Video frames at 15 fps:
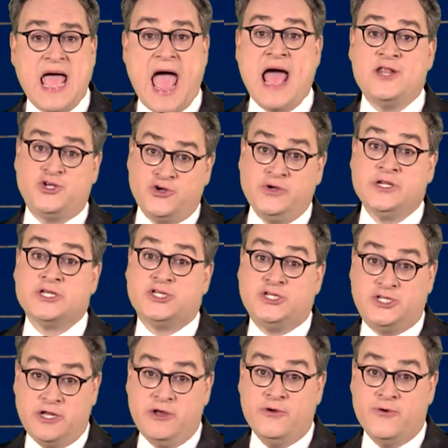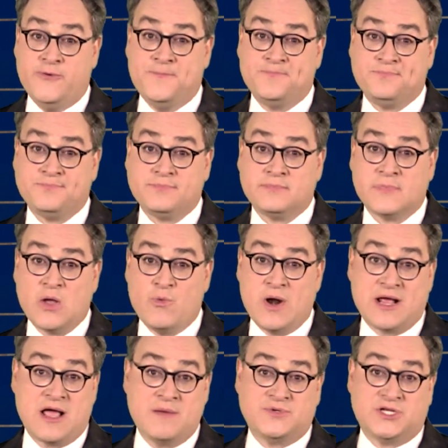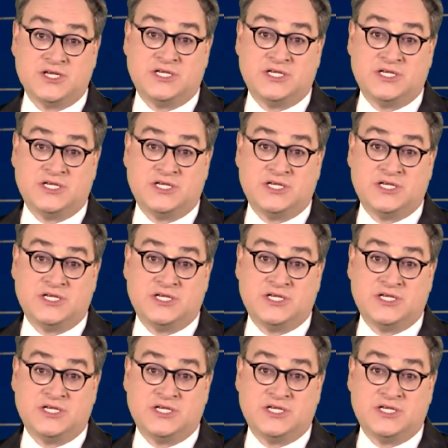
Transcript: And journalists do when it comes to,